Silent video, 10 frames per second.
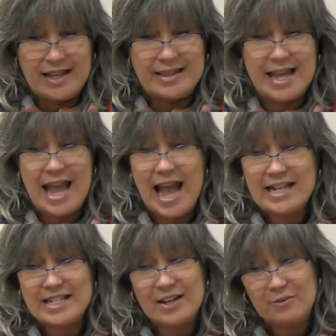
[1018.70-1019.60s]
They
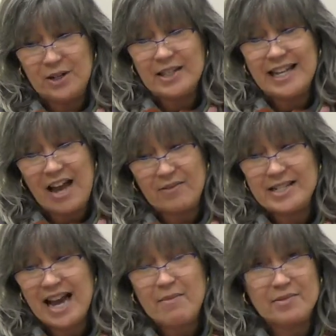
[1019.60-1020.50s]
had to really have
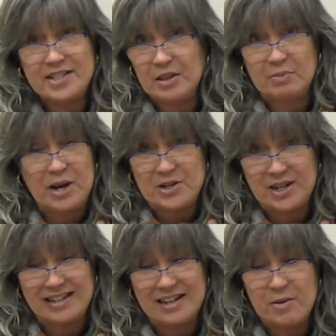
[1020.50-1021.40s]
a time of
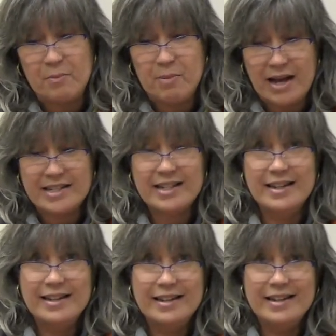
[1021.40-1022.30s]
celebration, but
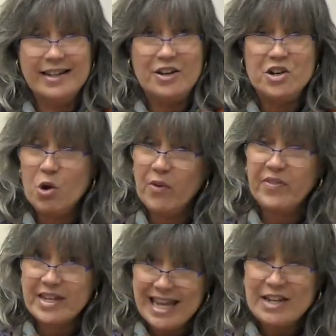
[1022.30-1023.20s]
know
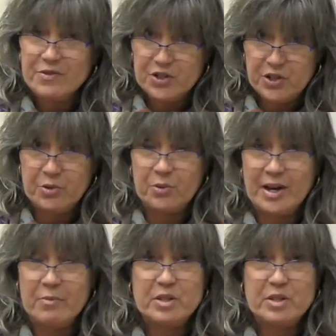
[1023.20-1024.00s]
that the natives too, it